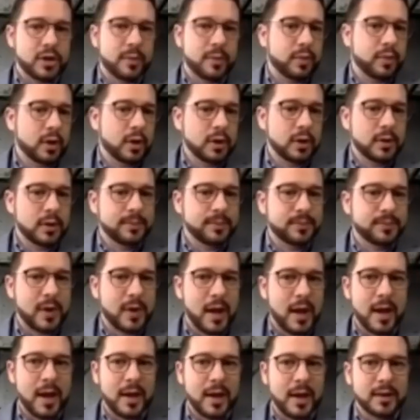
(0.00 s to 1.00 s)
bird,
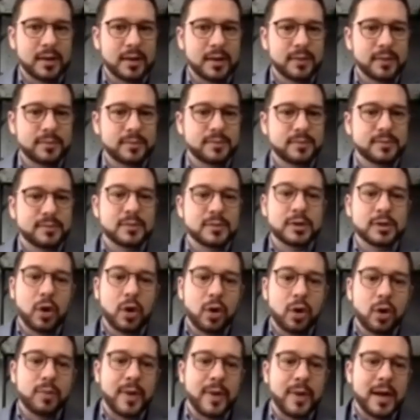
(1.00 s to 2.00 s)
and the
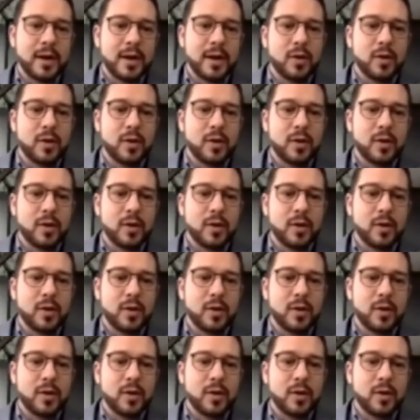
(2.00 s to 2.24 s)
old man